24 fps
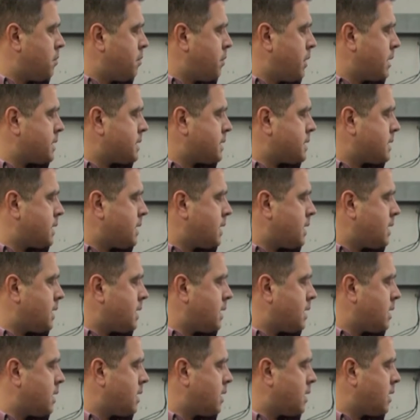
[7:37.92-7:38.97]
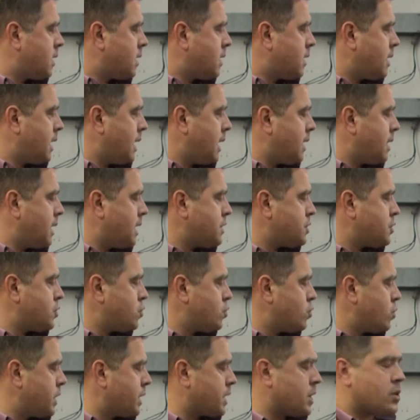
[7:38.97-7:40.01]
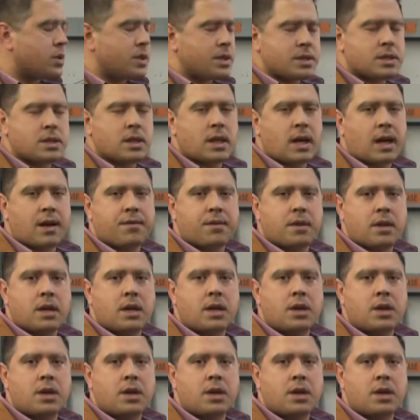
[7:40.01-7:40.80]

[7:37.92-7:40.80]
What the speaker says: but they do increase the life of the